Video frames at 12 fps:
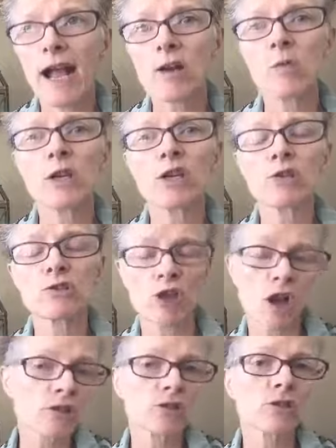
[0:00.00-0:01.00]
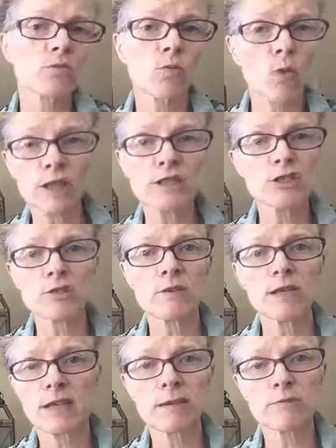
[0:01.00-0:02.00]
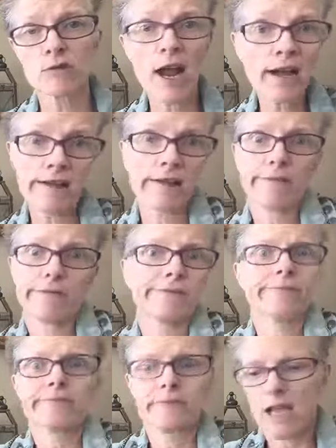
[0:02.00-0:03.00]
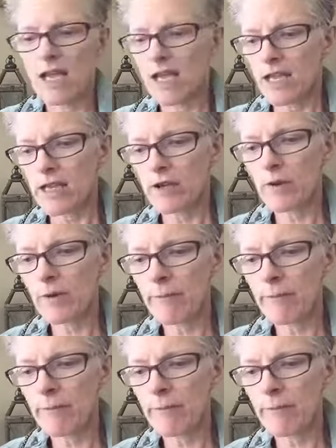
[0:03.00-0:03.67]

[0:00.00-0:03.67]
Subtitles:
what your doctor wants you to keep track of. You know, it